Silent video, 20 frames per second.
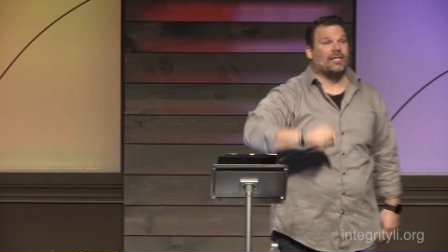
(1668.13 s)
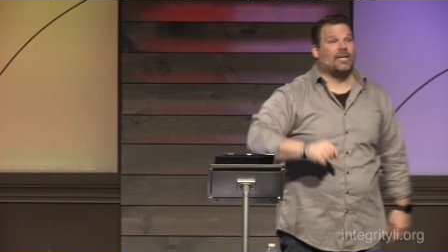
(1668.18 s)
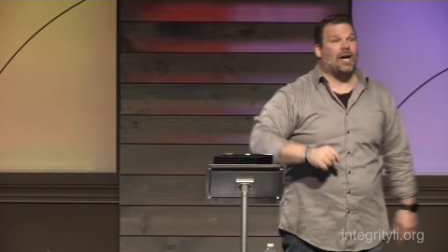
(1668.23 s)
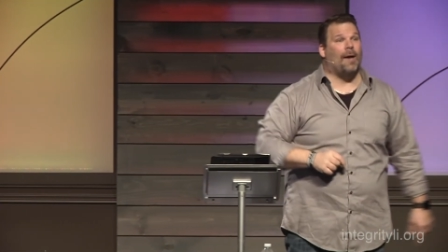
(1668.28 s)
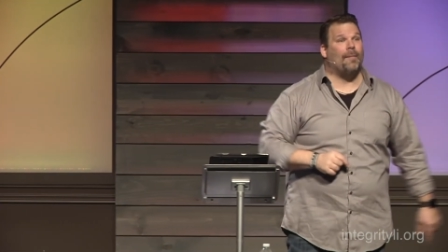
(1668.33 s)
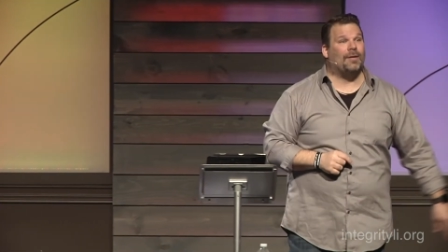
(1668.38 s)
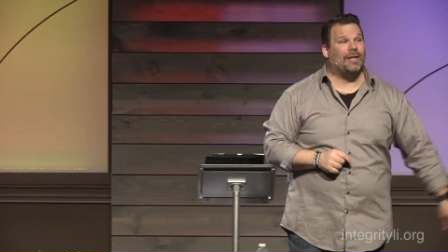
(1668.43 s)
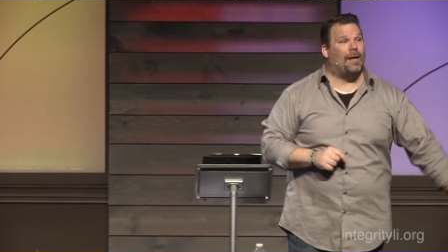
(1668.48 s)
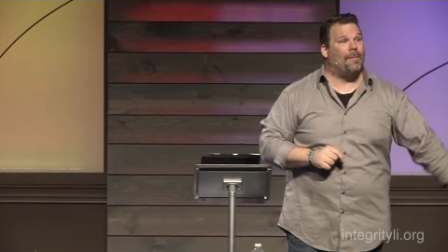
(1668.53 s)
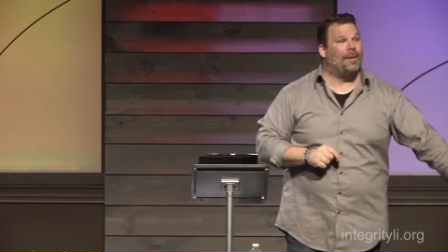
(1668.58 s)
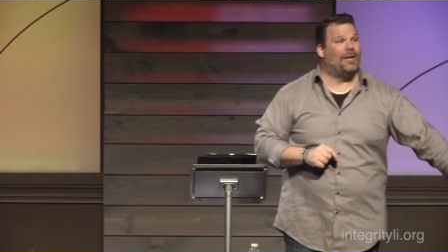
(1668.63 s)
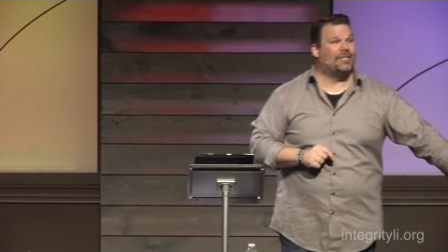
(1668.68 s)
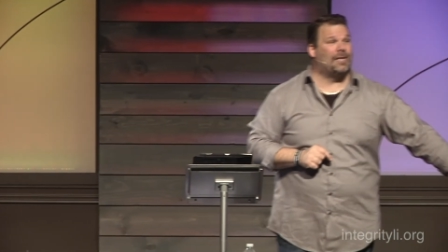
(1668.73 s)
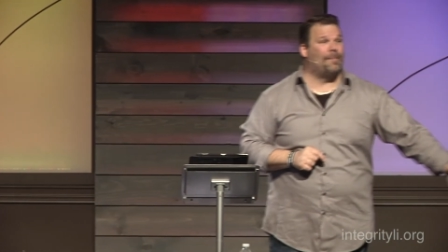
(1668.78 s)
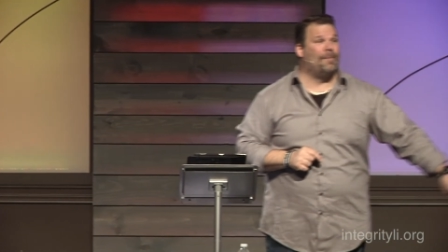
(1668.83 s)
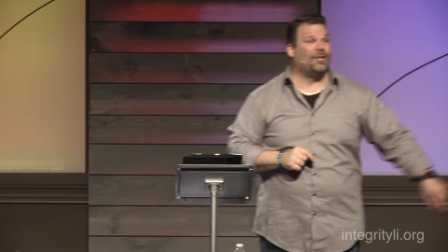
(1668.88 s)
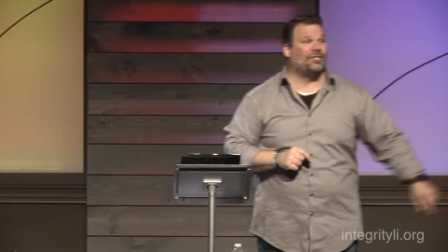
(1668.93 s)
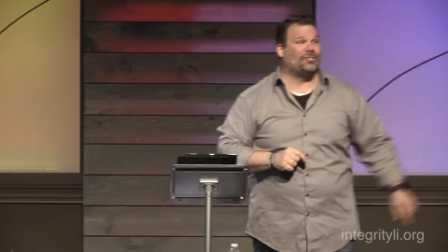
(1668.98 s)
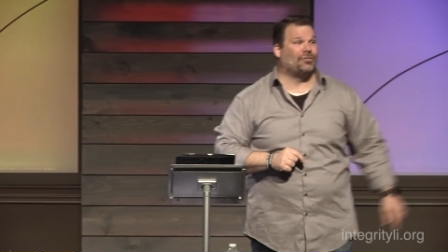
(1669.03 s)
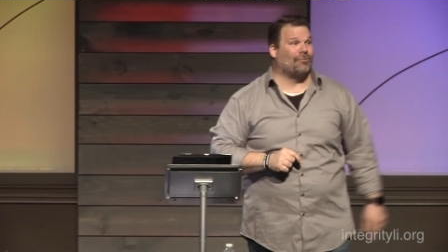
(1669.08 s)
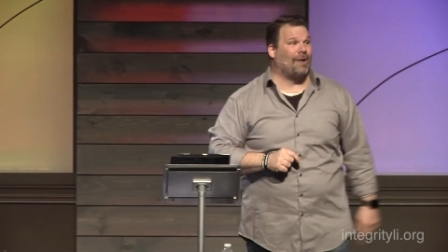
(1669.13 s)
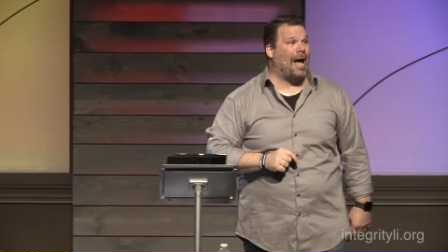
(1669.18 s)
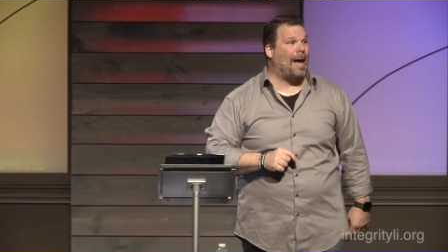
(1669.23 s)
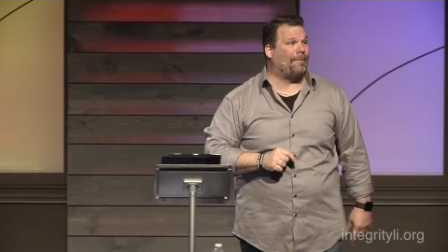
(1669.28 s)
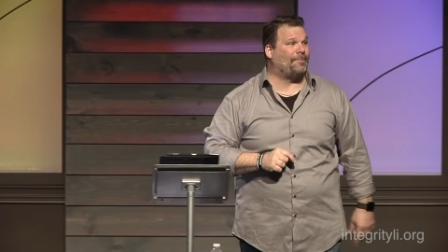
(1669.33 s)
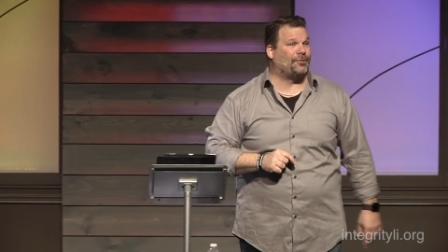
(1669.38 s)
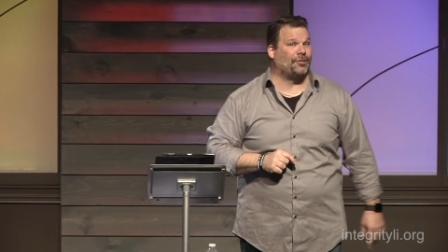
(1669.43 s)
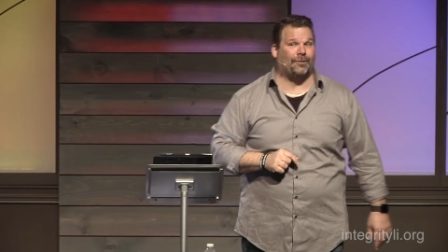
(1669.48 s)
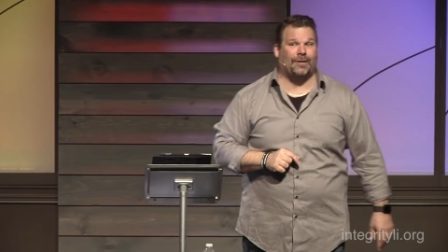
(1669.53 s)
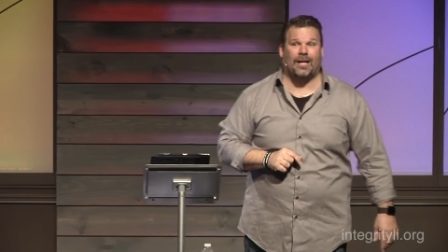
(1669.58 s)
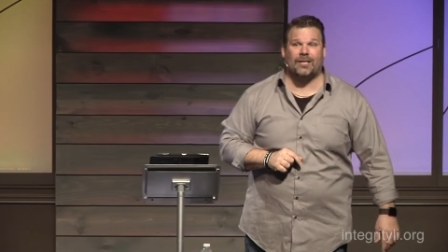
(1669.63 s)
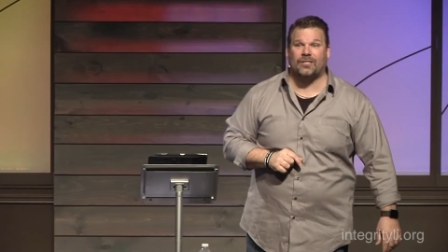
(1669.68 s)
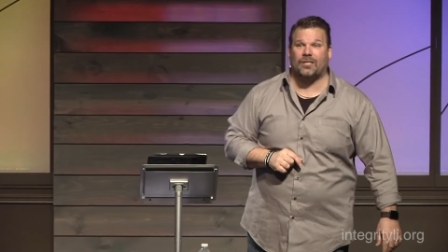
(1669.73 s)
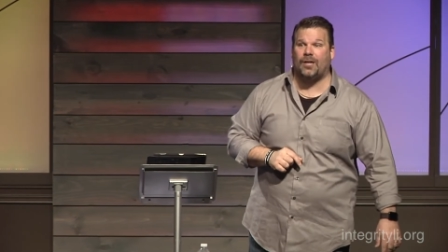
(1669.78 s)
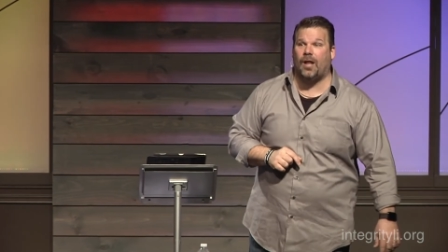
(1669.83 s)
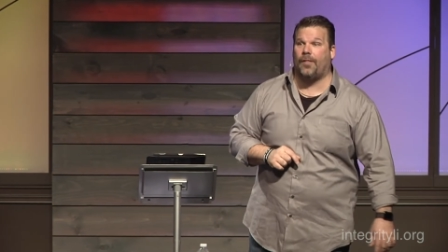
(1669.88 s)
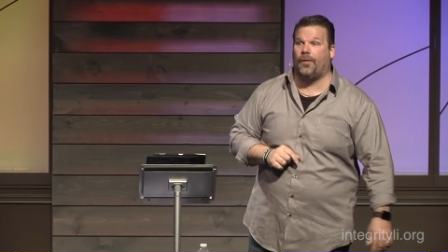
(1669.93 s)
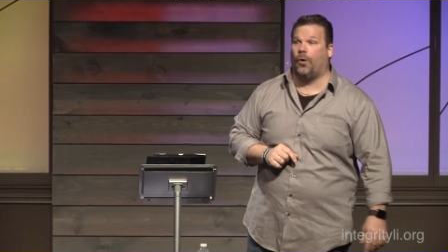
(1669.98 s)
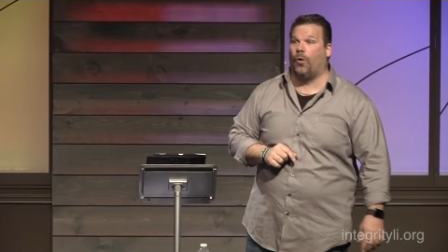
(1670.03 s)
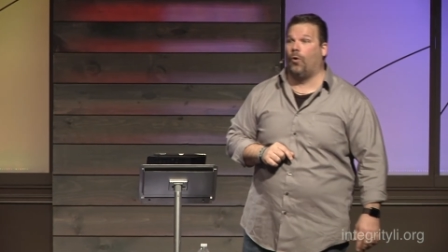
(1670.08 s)
coming, that means I missed the rapture, and that's
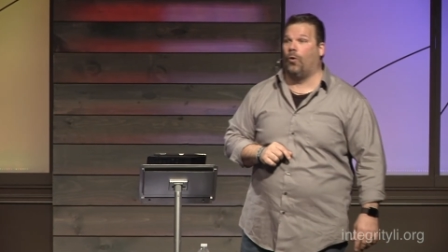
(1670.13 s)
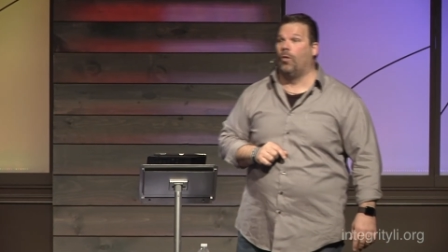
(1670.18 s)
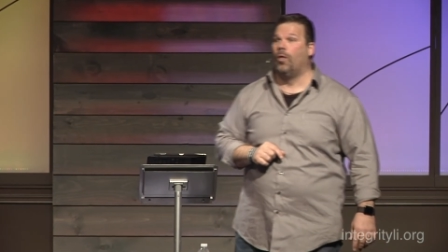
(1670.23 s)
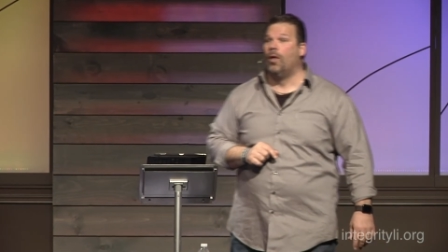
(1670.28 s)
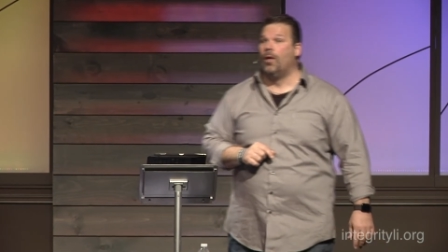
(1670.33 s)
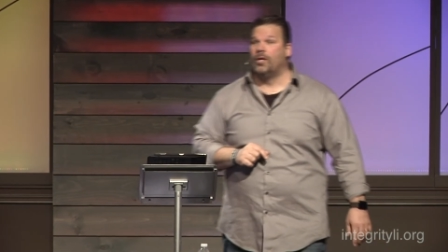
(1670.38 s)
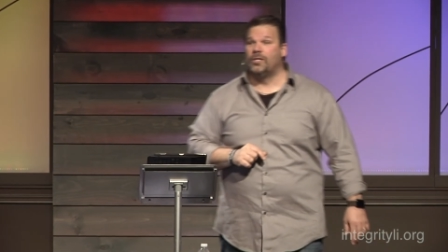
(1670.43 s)
another whole